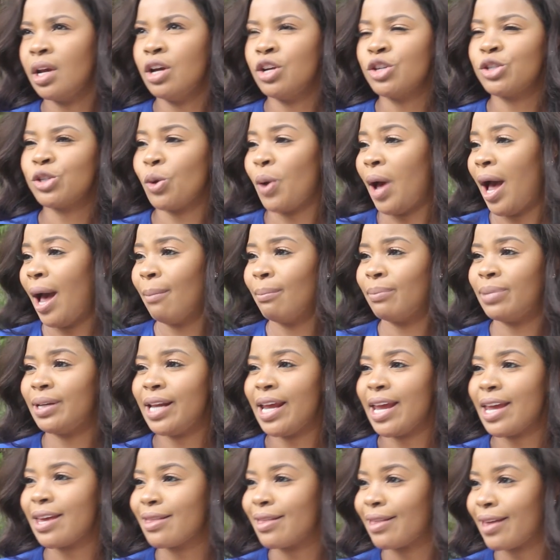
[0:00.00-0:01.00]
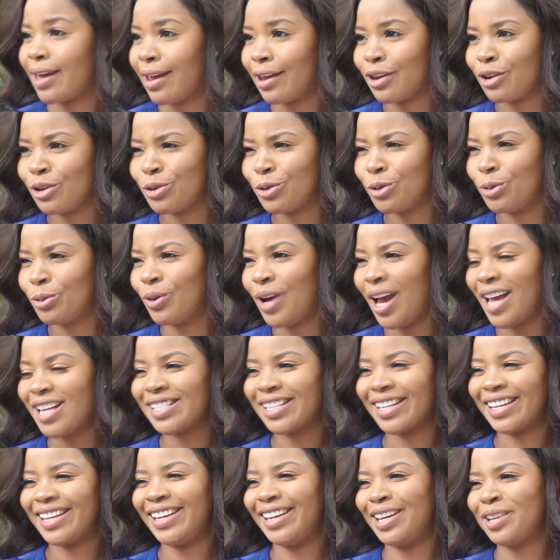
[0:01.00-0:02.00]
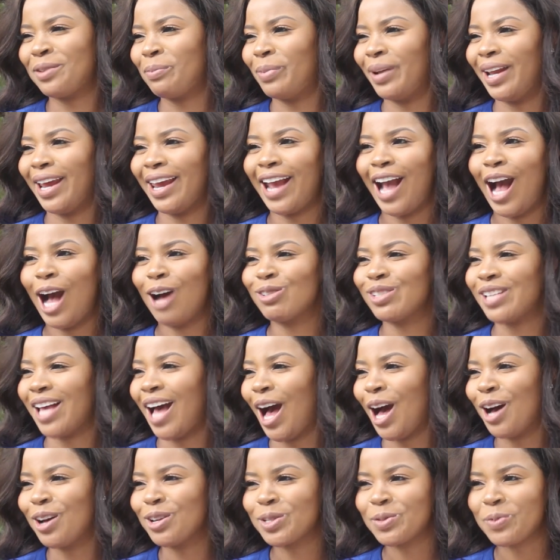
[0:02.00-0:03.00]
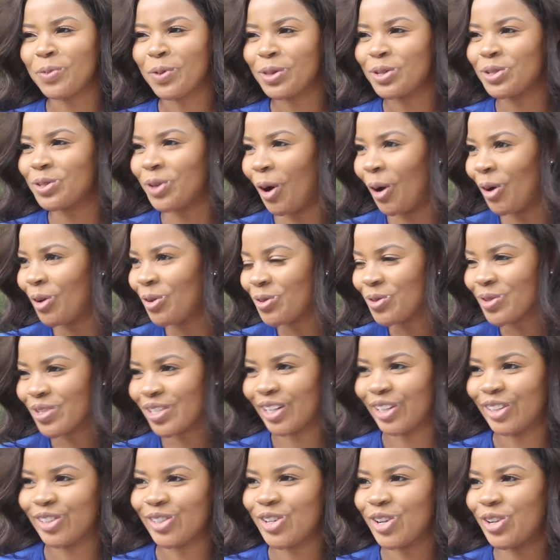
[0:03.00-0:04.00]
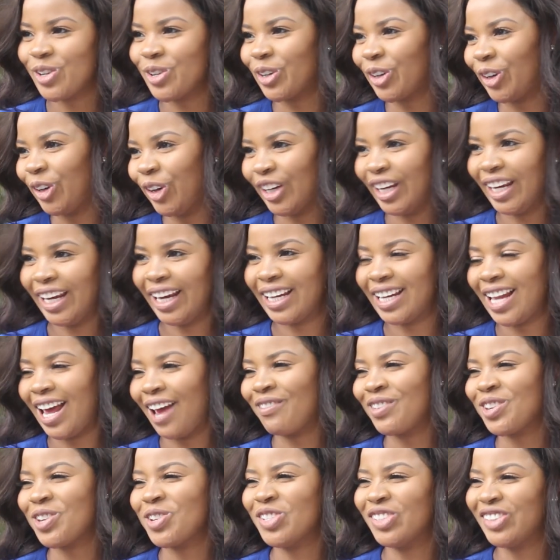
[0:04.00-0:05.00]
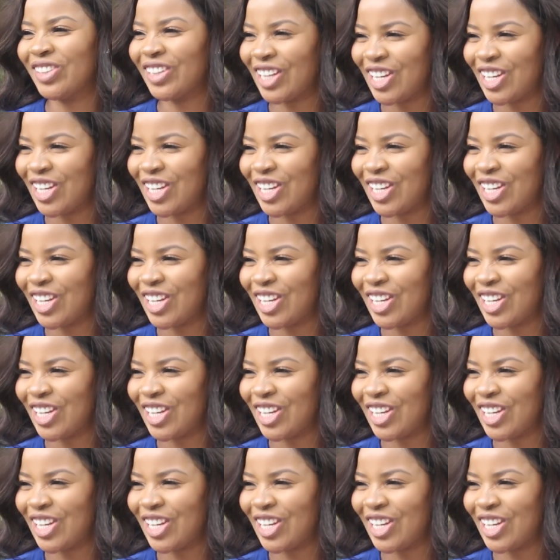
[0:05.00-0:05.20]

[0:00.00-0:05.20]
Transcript: so i'm playing there you know as a kid playing house house with dolls and you know cooking and having your little